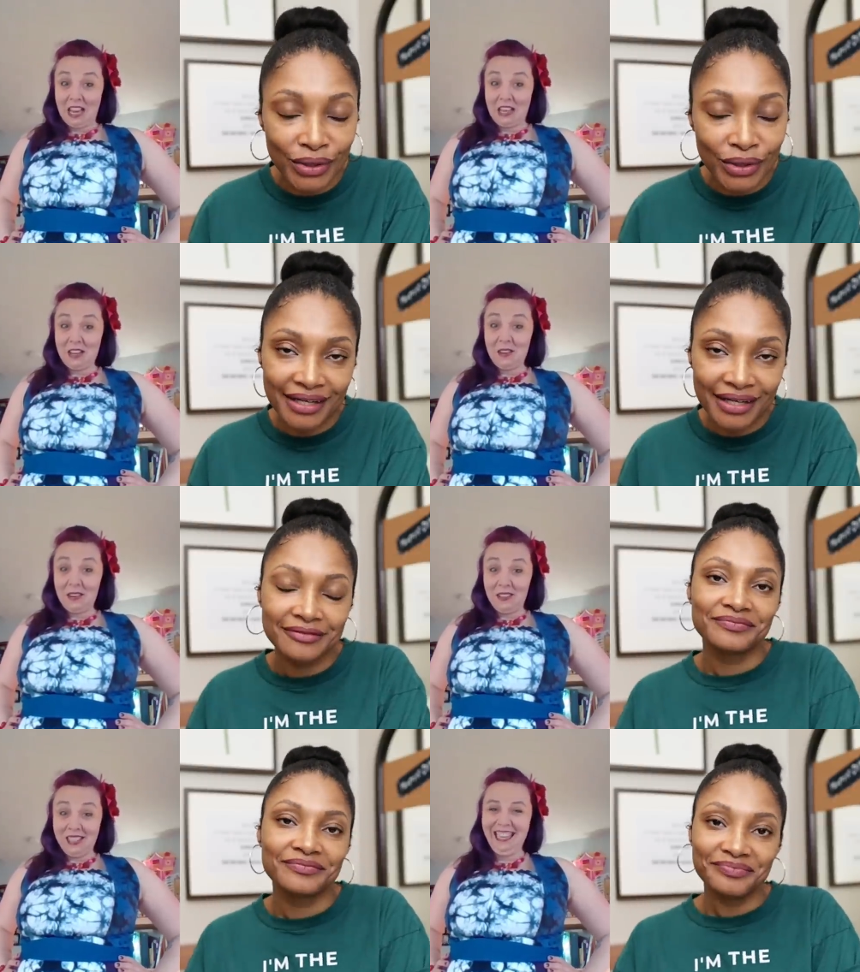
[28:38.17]
Speaker 1: I
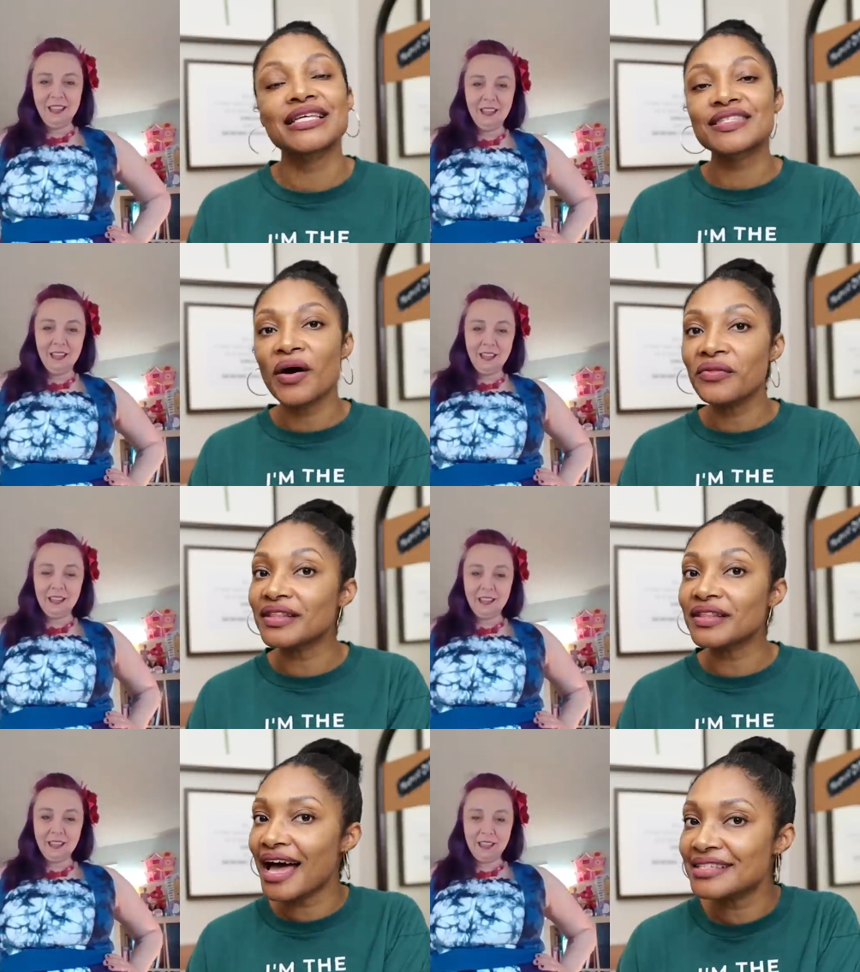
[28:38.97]
know. So the
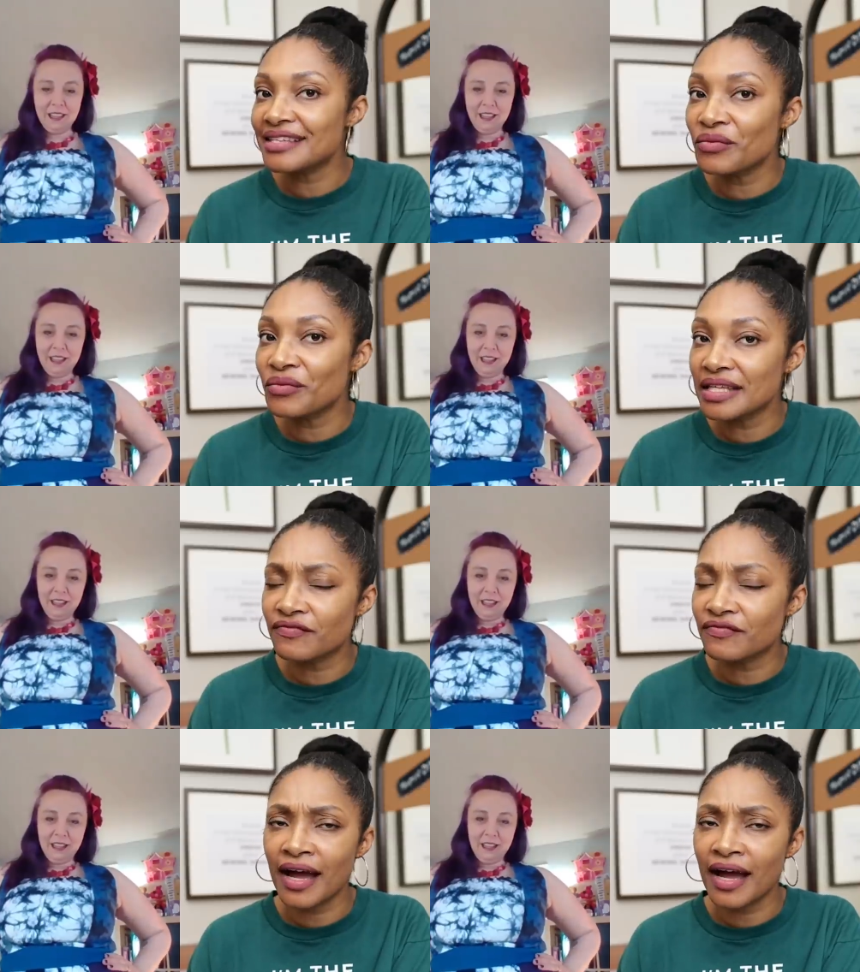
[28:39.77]
last thing we need
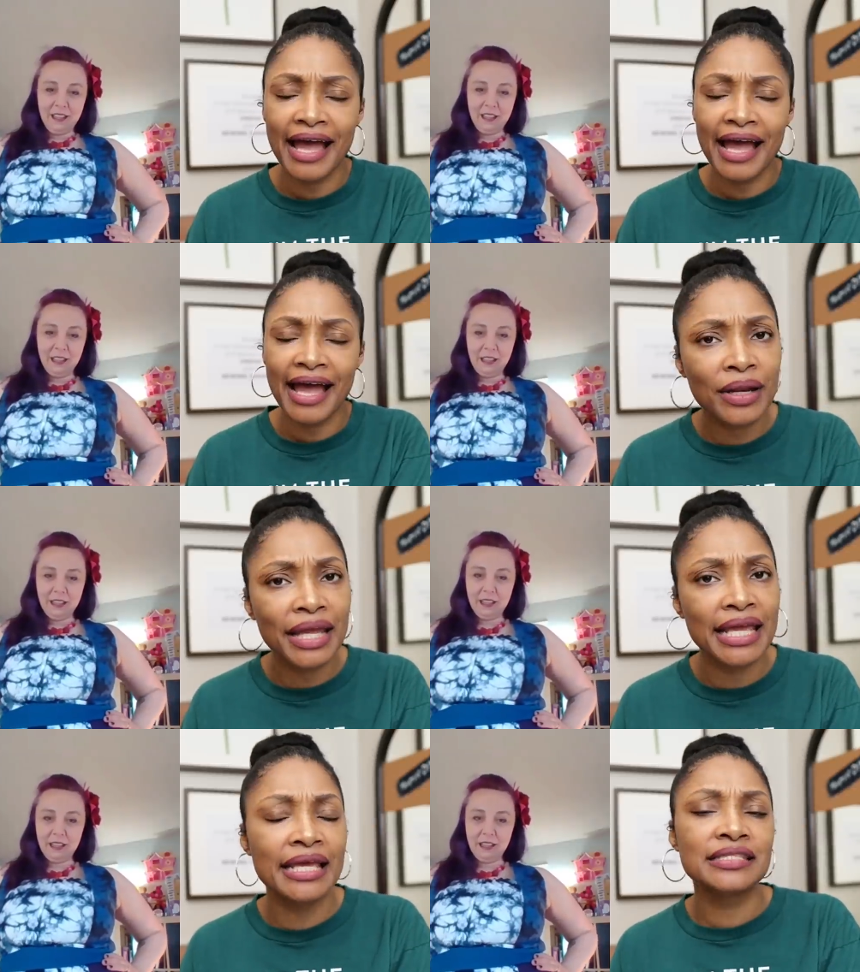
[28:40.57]
to find out
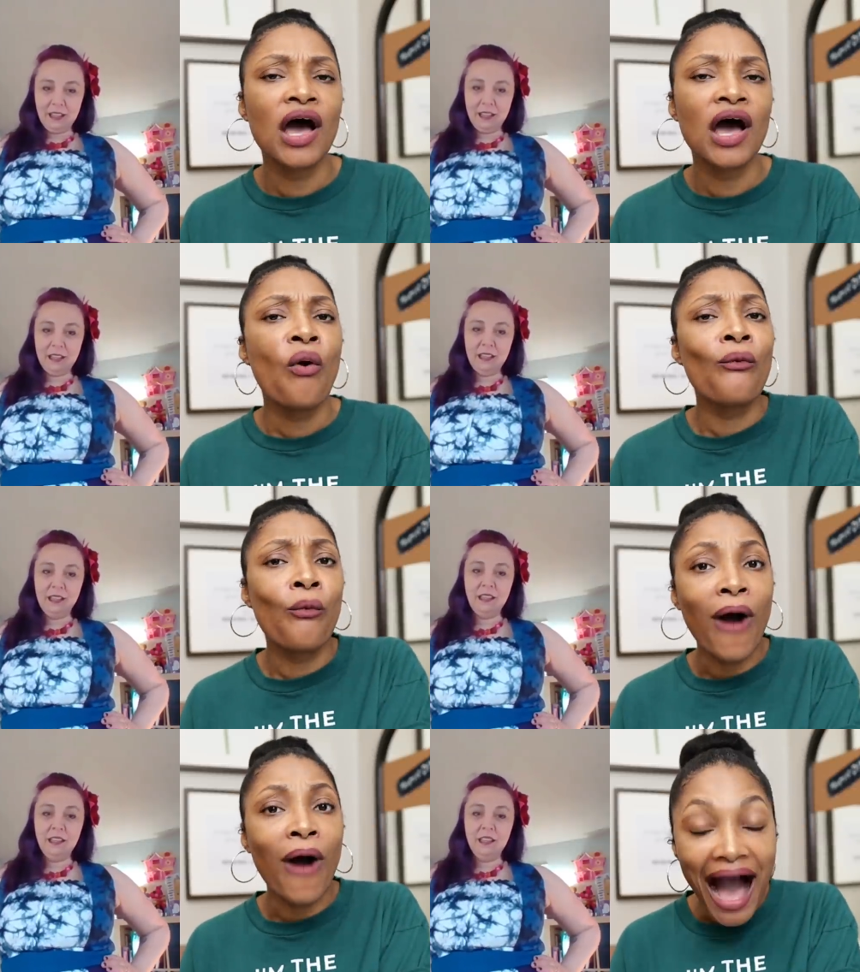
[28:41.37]
is
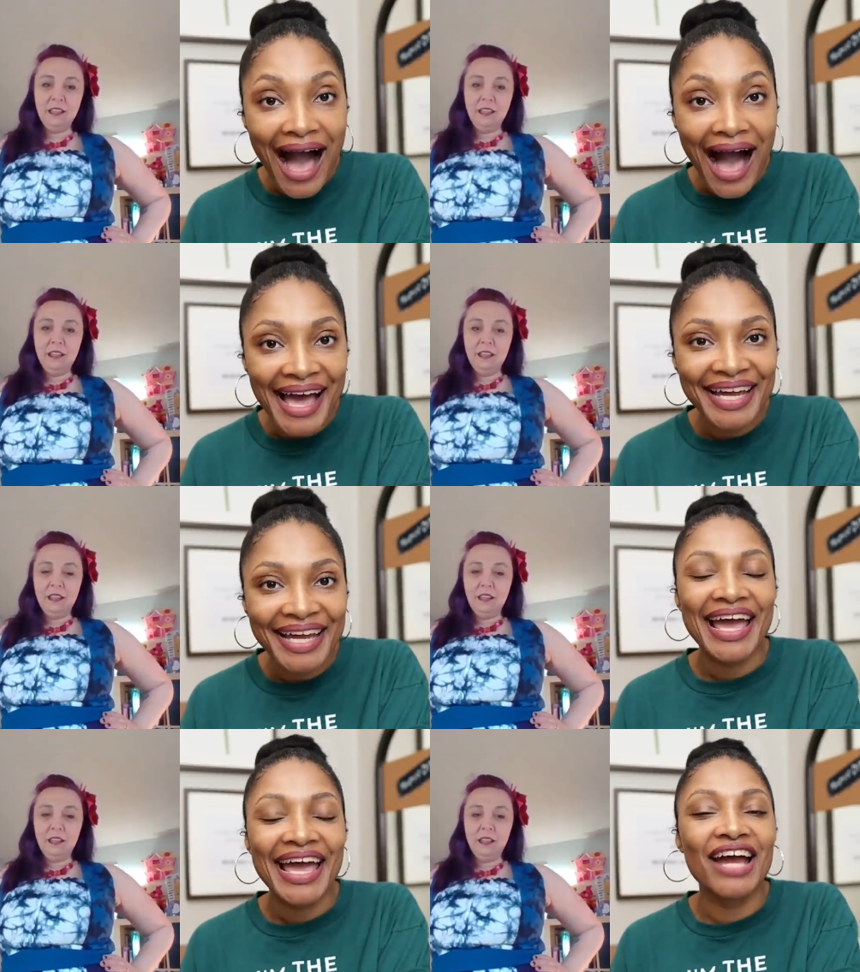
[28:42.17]
why
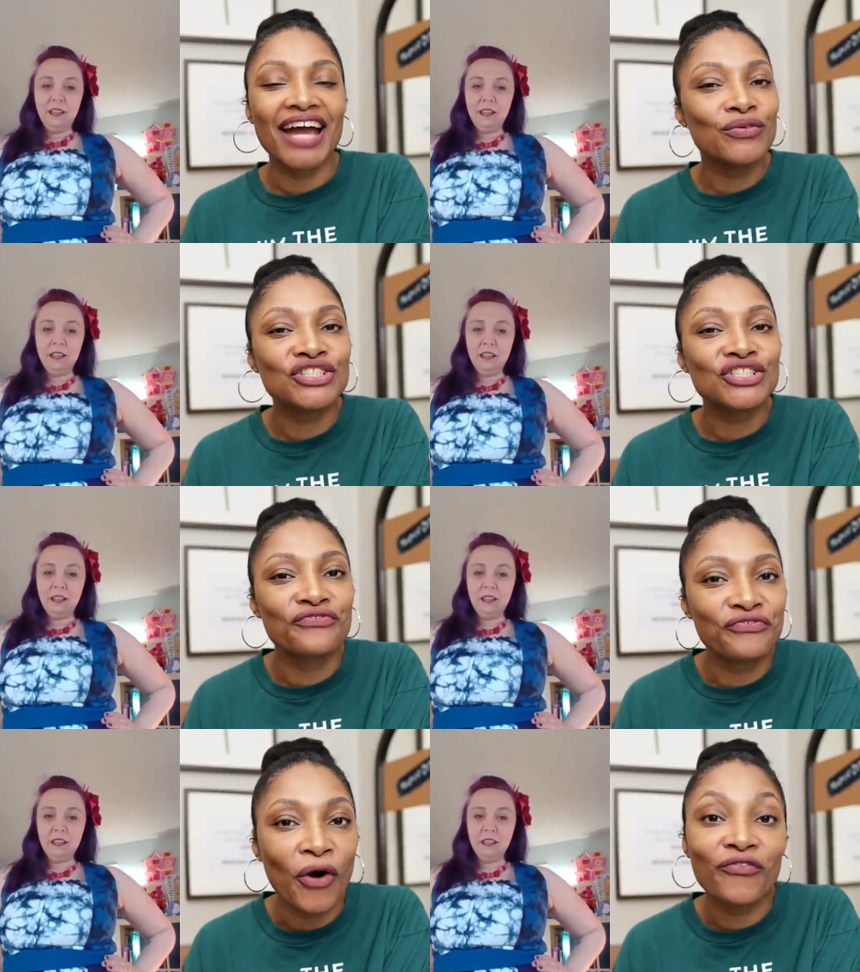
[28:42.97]
everyone should
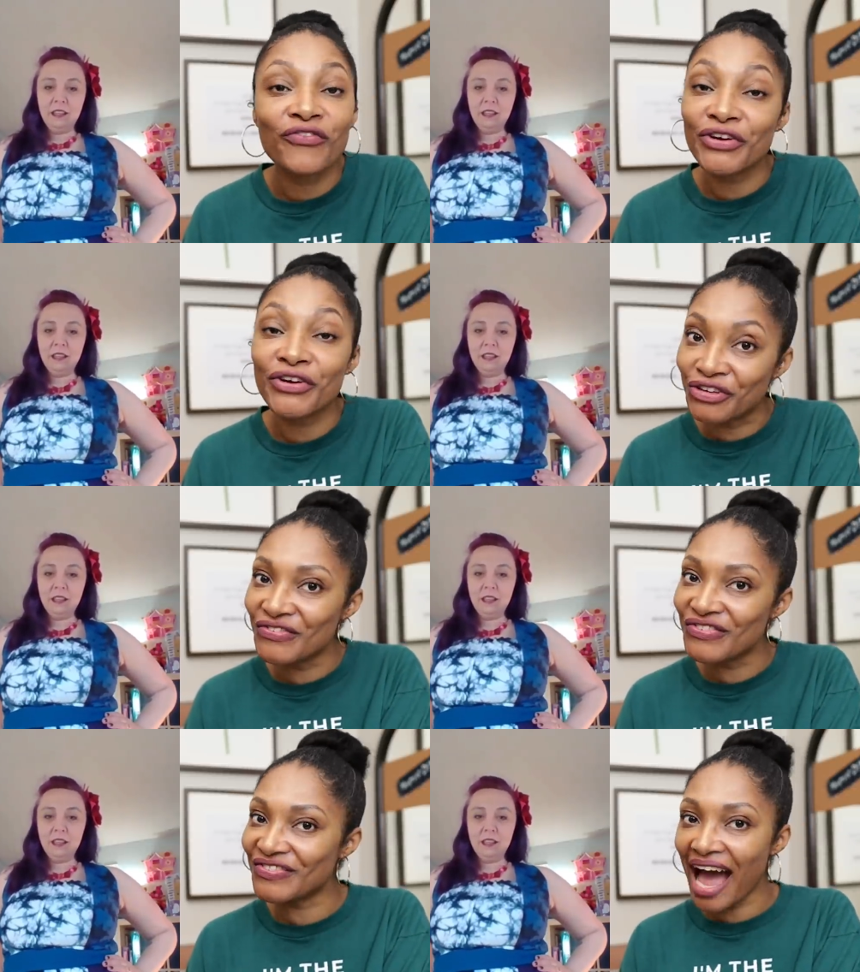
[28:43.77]
vote for
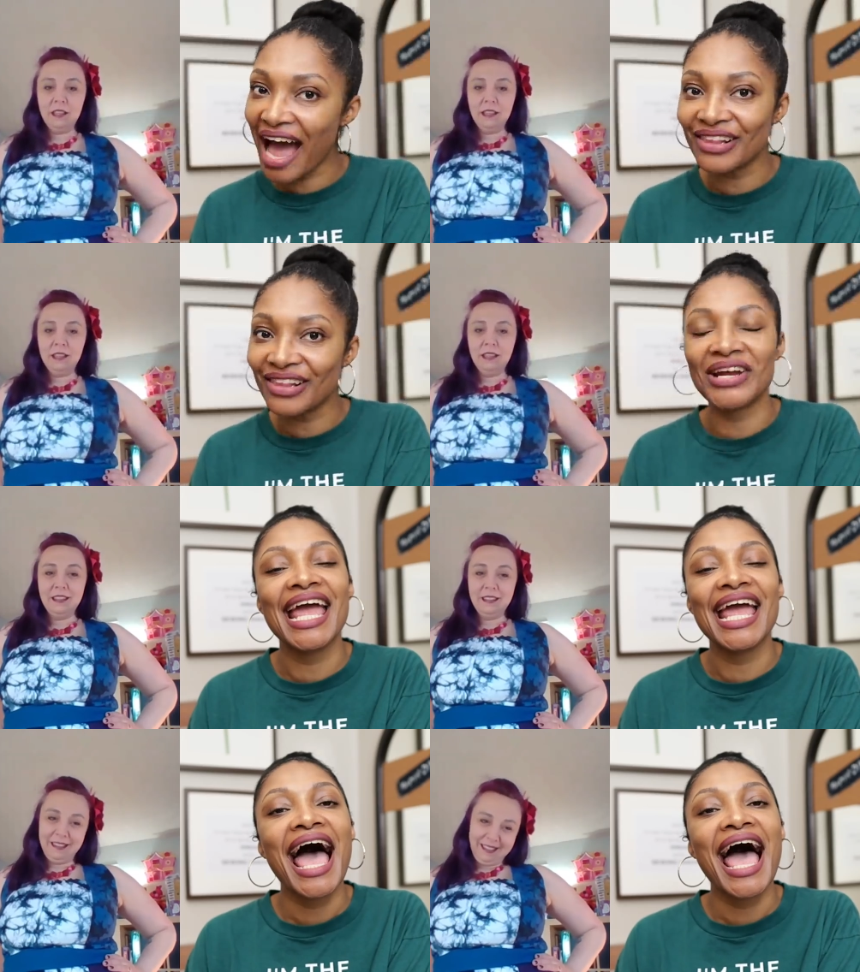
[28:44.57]
you, Valerie,